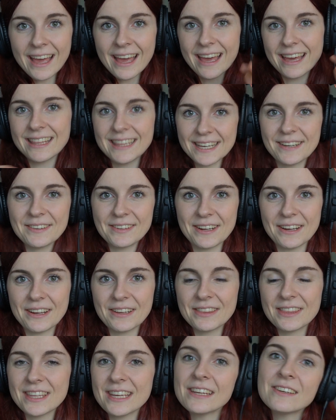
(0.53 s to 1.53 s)
Hello there,
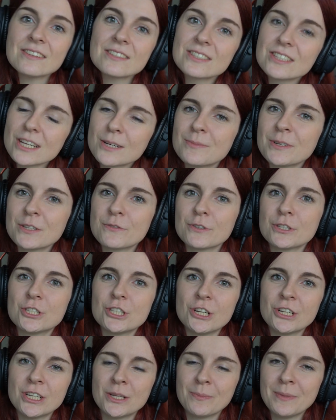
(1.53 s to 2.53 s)
and thank you so much for
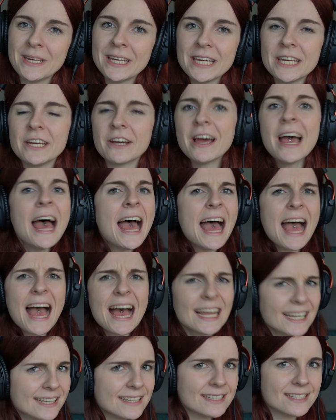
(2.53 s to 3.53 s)
joining me here
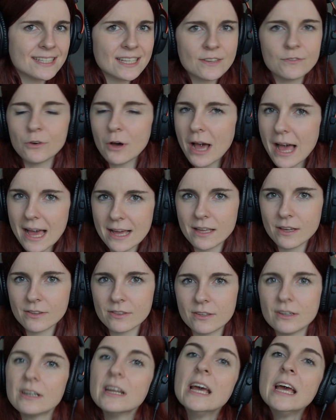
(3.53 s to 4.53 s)
at the Civo
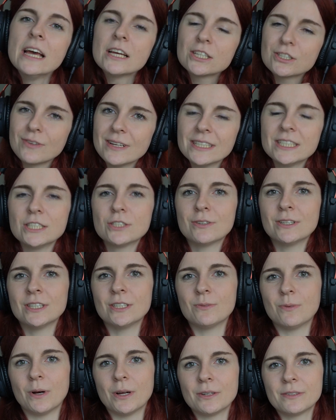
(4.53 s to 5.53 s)
Hackathon
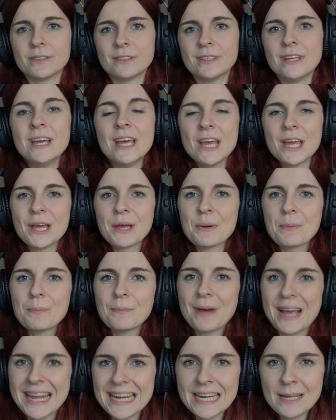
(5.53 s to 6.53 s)
2021.
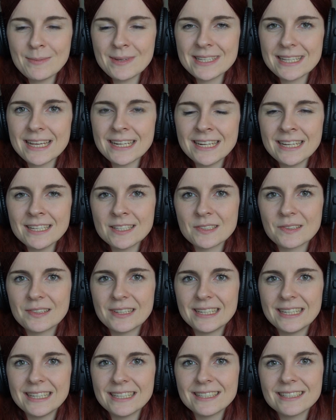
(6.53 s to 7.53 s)
My name is Anais
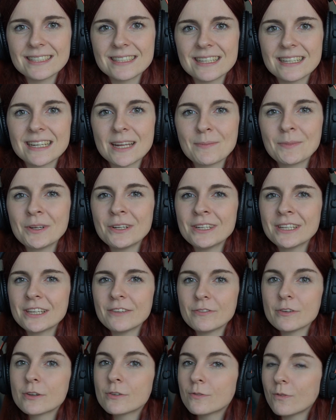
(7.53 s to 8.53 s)
Urlais, and I'm going to
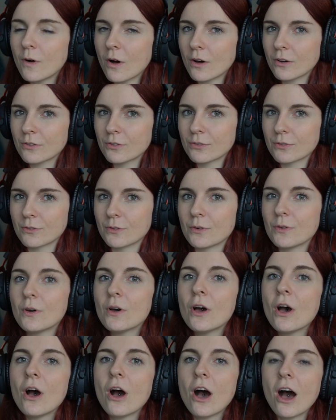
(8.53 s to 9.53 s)
give you a walkthrough
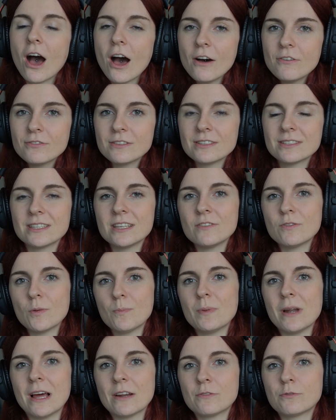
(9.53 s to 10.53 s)
of the Civo
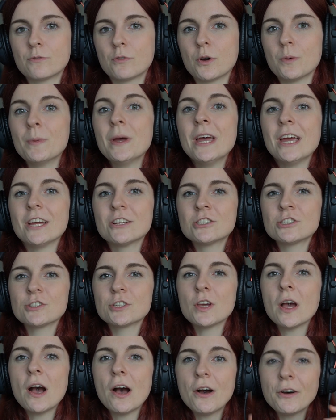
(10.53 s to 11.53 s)
platform and show
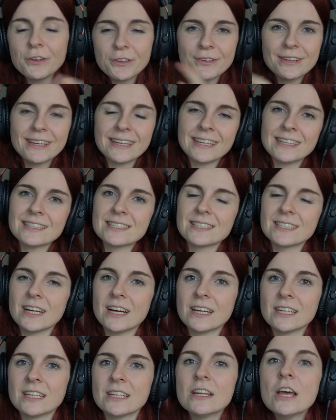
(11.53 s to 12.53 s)
you how you can get
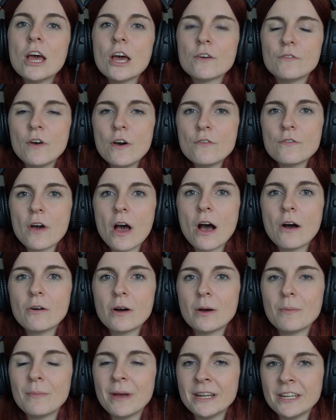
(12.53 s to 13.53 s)
started with
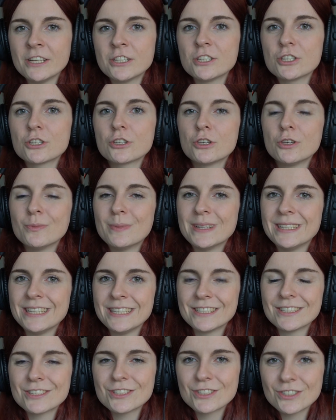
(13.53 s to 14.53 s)
our managed
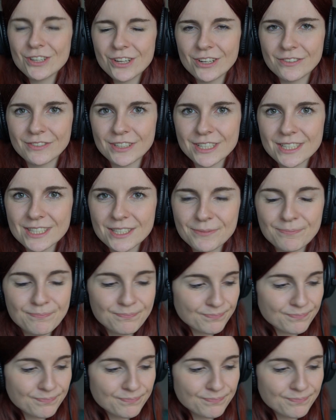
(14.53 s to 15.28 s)
Kubernetes service.